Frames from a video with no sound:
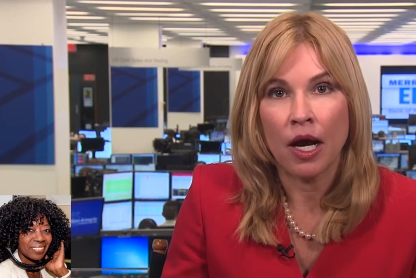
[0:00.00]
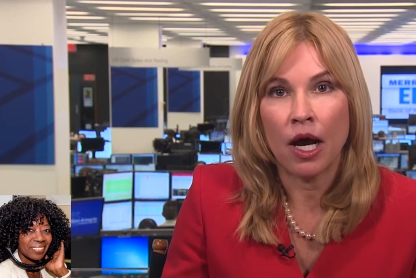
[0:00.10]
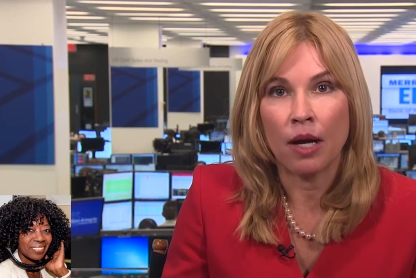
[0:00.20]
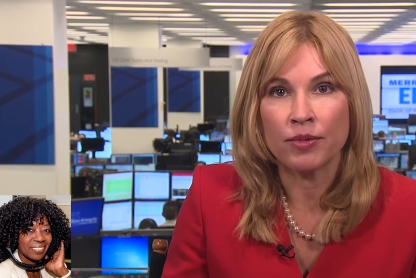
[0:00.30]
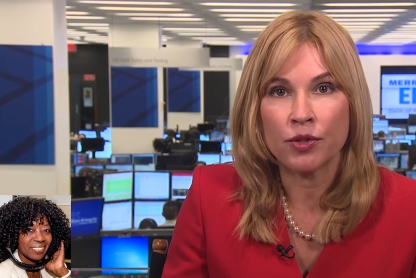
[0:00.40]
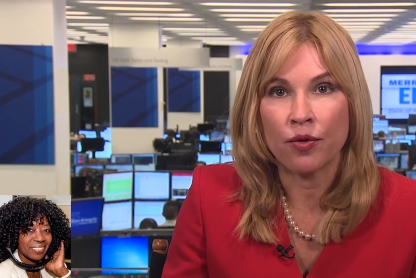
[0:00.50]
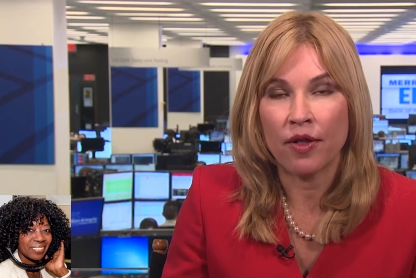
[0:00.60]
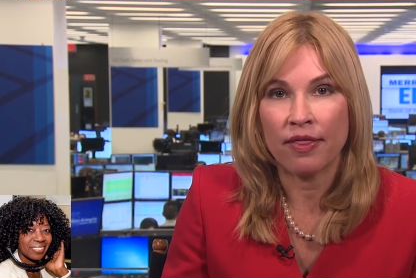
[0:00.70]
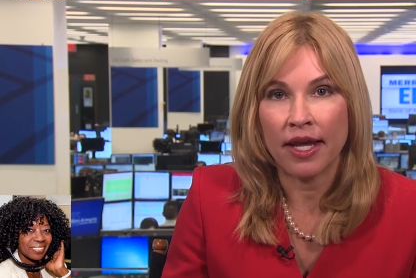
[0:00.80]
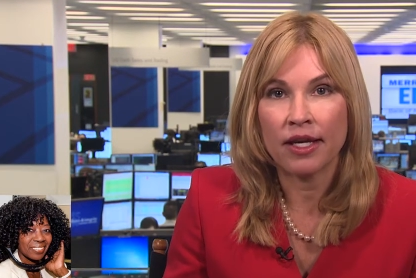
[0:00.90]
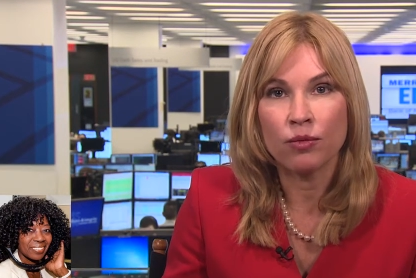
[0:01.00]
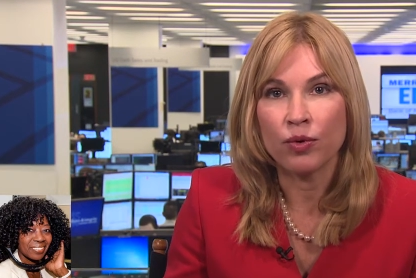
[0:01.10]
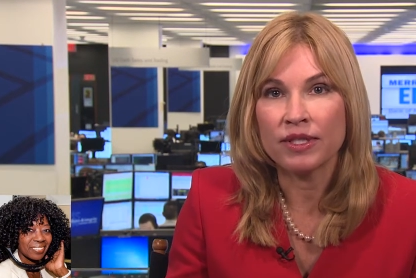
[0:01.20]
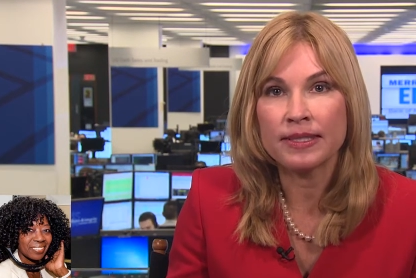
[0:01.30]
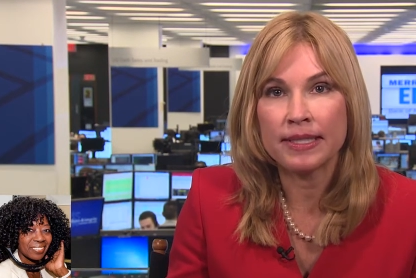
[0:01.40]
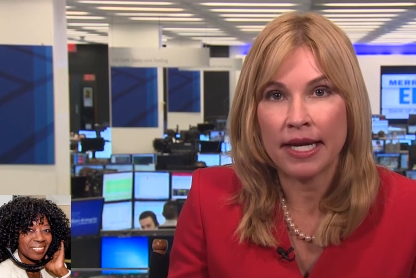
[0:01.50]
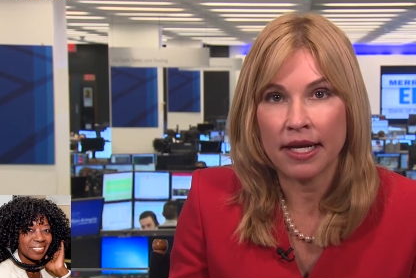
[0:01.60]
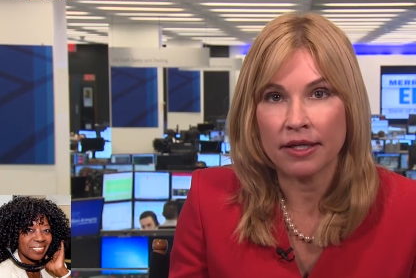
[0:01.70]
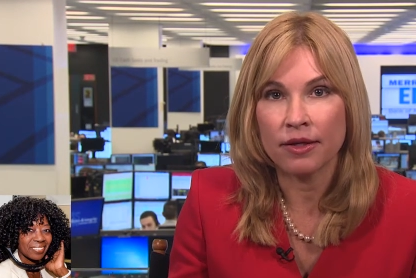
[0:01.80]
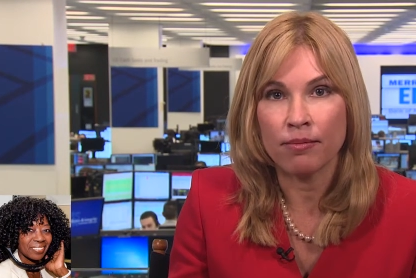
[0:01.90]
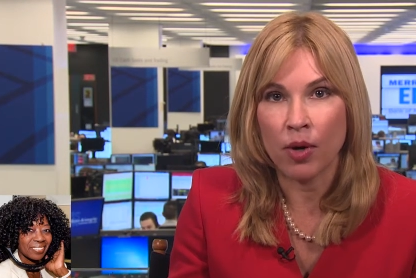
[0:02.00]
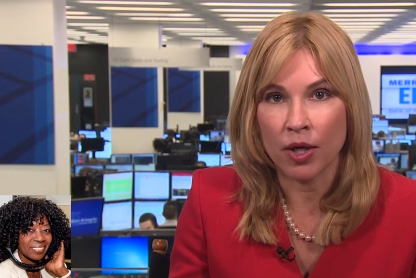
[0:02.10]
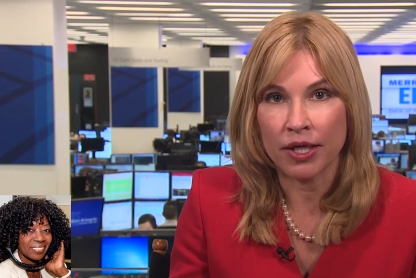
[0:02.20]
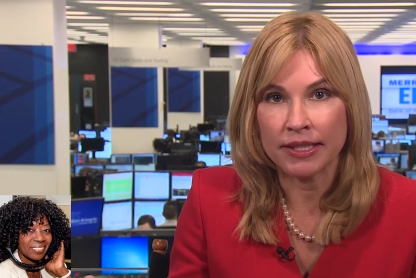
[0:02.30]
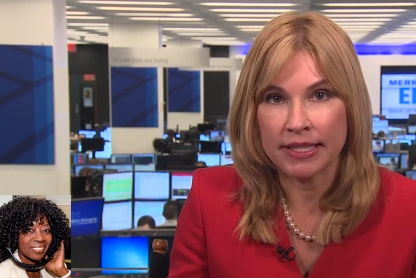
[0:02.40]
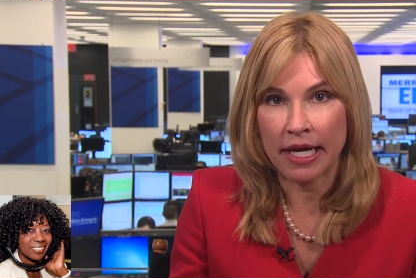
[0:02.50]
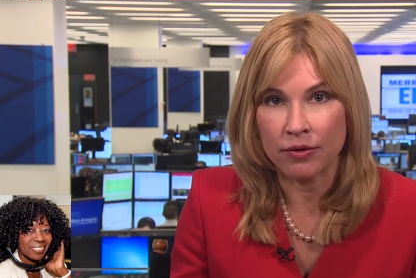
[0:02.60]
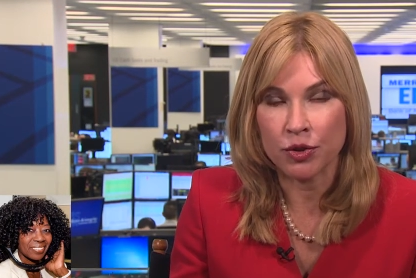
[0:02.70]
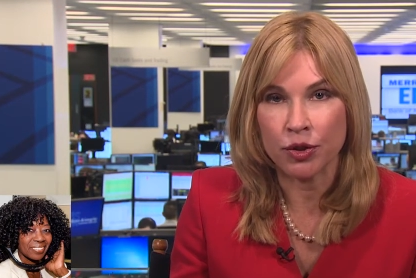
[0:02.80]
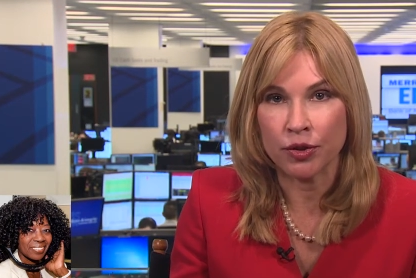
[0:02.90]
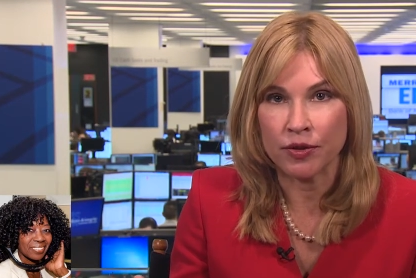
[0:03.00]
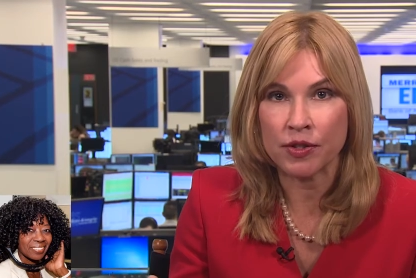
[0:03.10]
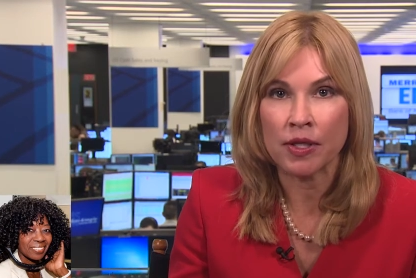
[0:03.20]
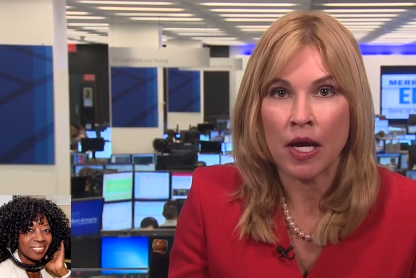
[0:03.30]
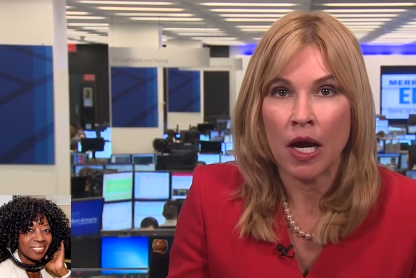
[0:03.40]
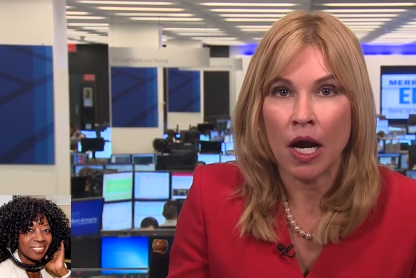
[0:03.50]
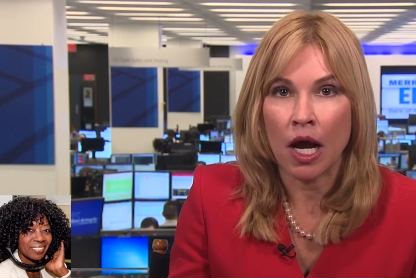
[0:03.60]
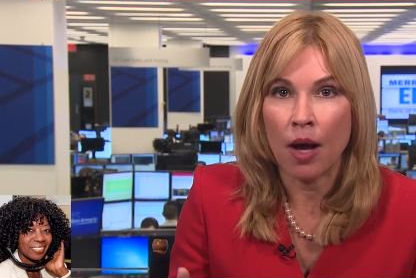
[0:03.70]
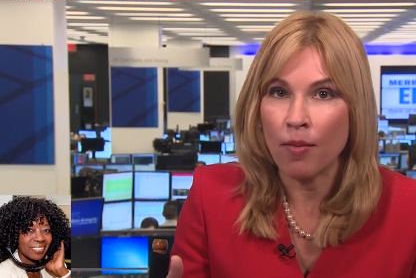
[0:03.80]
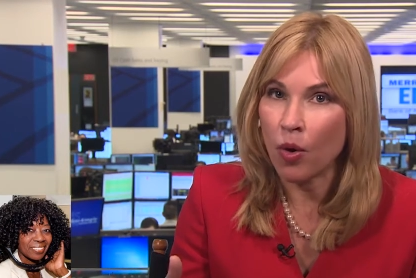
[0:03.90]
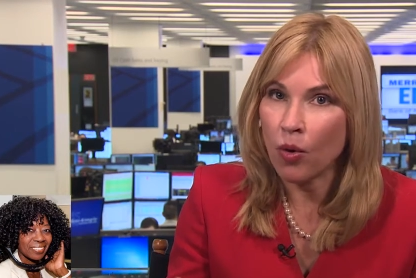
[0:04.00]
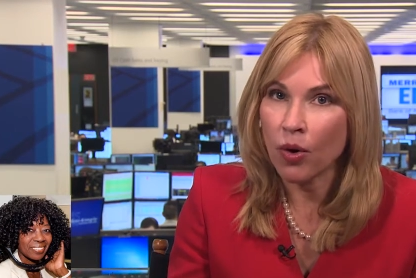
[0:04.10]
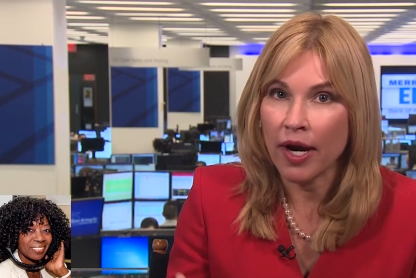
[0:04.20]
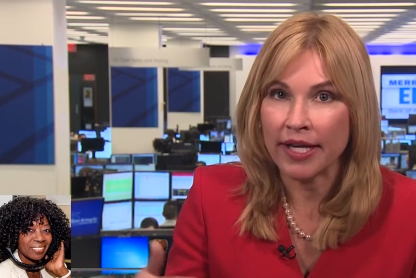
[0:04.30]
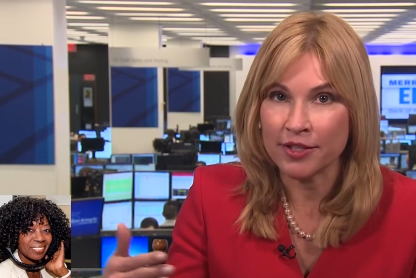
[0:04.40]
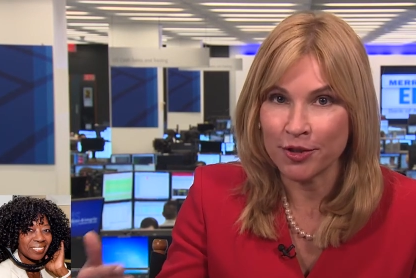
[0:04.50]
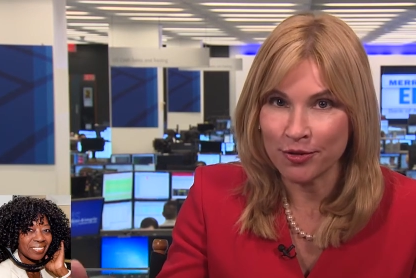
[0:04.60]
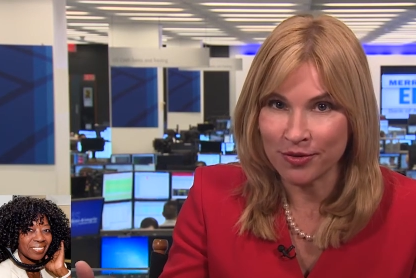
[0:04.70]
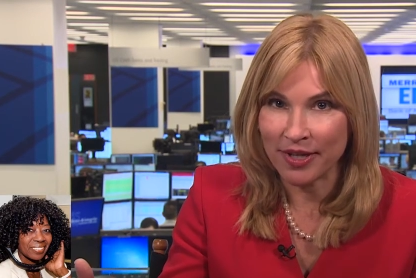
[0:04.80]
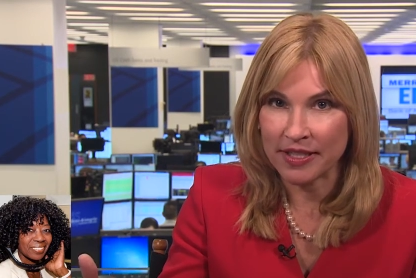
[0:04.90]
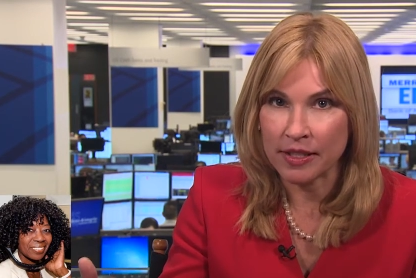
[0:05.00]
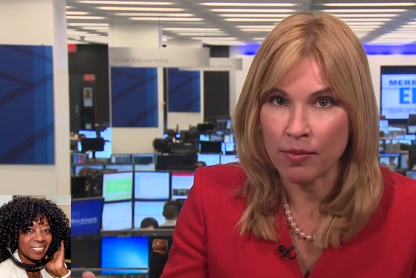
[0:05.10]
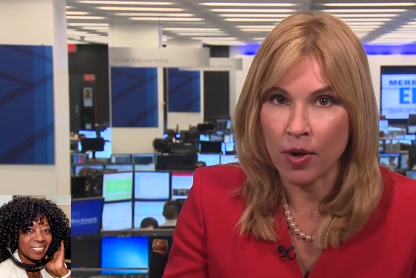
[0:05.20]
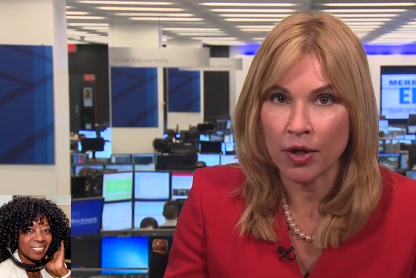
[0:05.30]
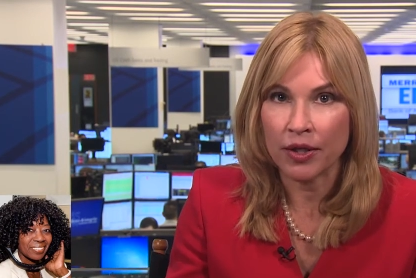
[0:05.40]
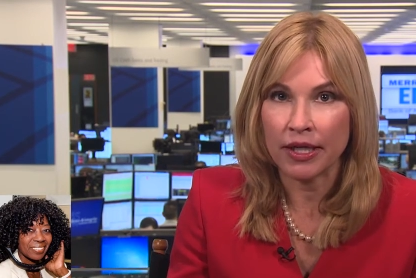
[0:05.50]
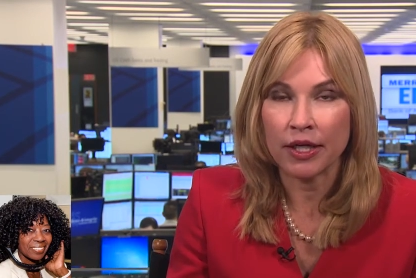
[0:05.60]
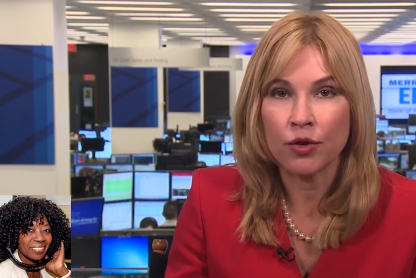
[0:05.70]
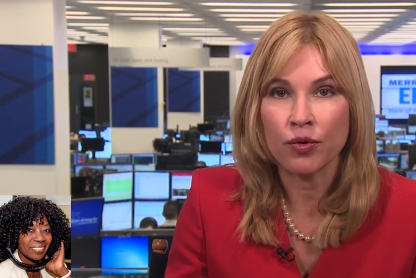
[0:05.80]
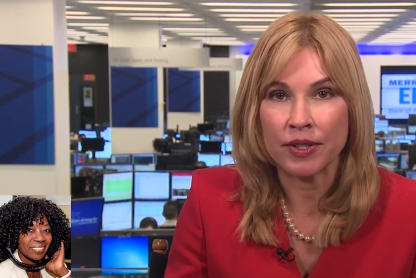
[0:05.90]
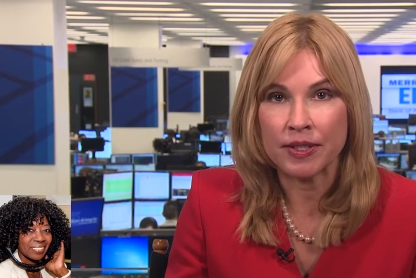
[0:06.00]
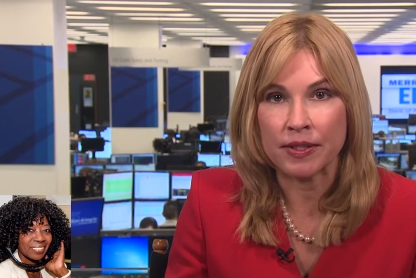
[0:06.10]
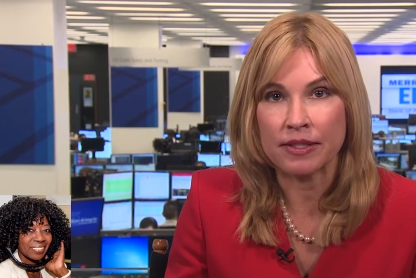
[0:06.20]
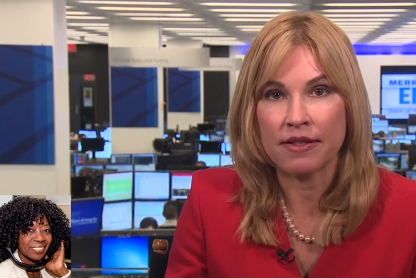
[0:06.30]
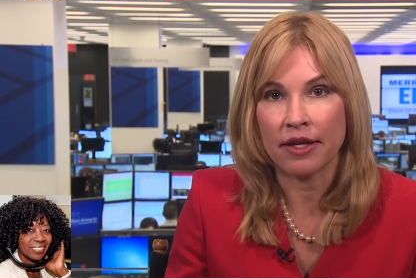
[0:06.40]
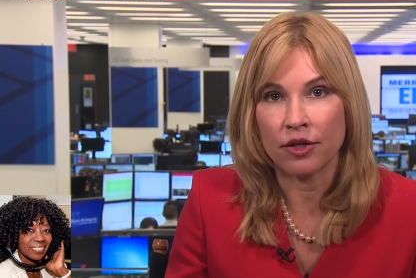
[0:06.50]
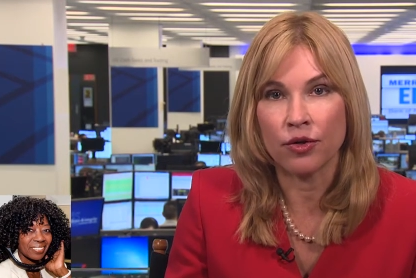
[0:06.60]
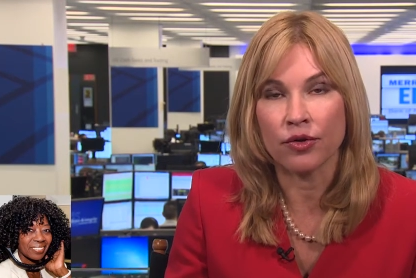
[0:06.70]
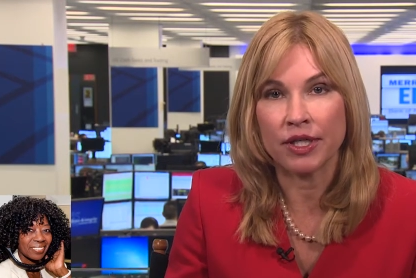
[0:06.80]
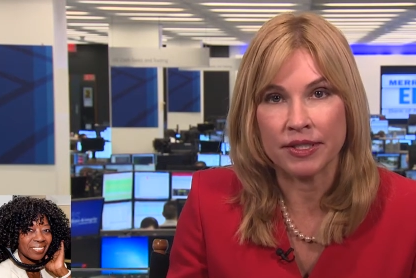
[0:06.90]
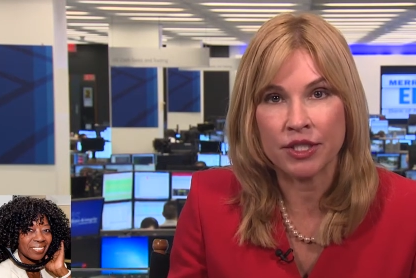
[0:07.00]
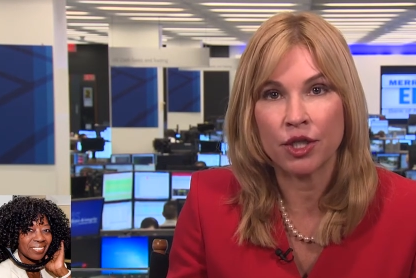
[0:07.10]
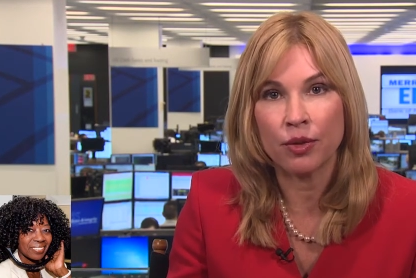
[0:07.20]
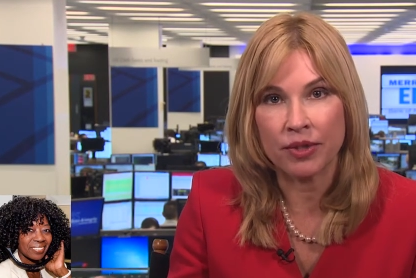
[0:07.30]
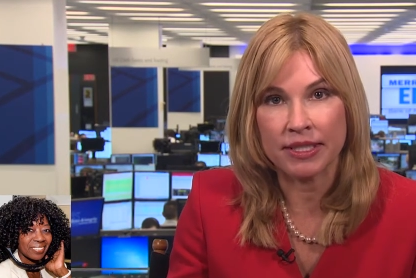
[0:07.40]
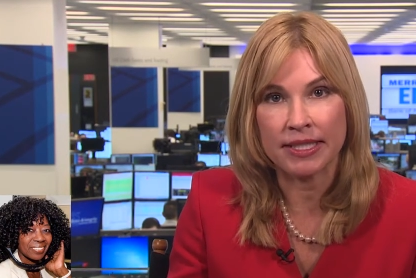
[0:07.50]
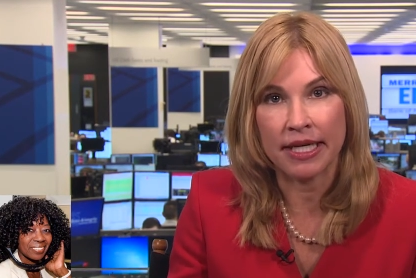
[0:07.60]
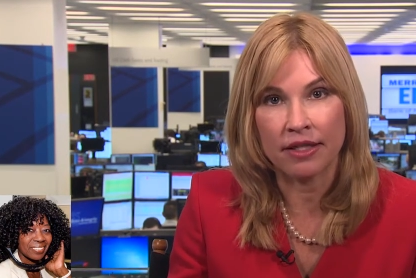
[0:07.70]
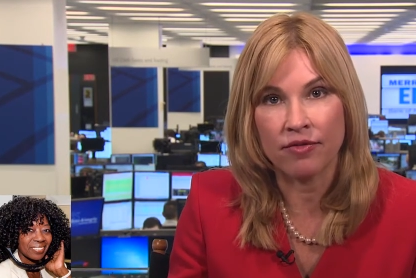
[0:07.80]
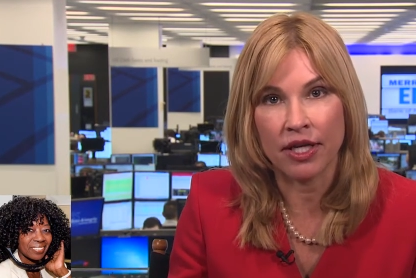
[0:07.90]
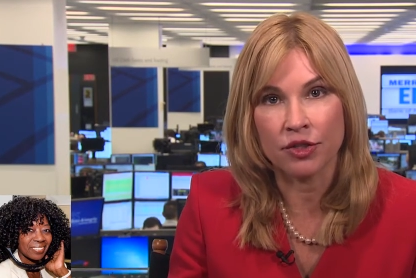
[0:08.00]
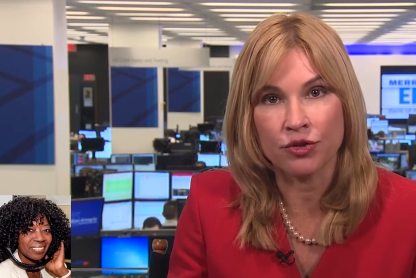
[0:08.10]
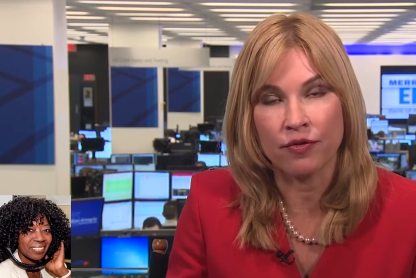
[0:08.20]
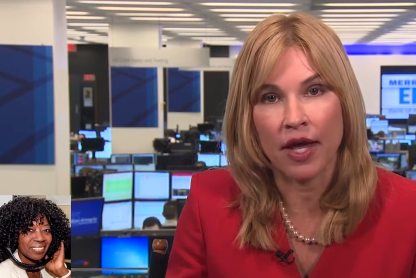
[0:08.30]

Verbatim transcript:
Speaker 1: um, so that they can withstand market downturns um, or as you as the market increases that you're continuing to take advantage of